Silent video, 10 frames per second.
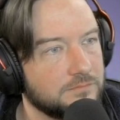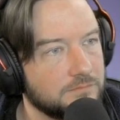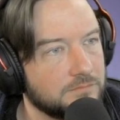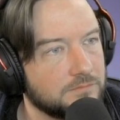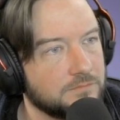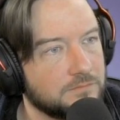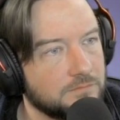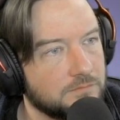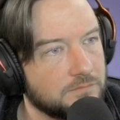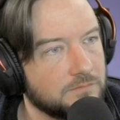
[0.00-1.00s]

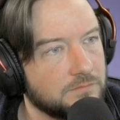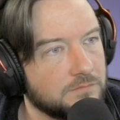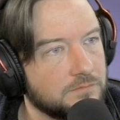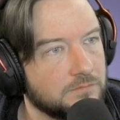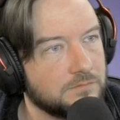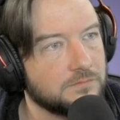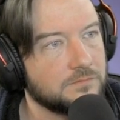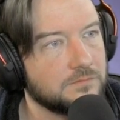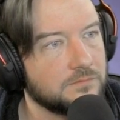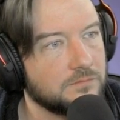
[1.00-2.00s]

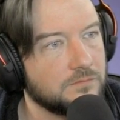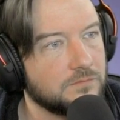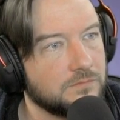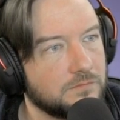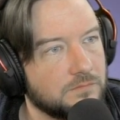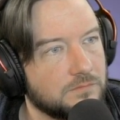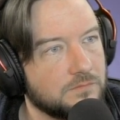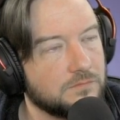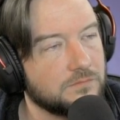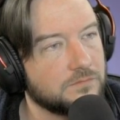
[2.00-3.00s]
[no speech]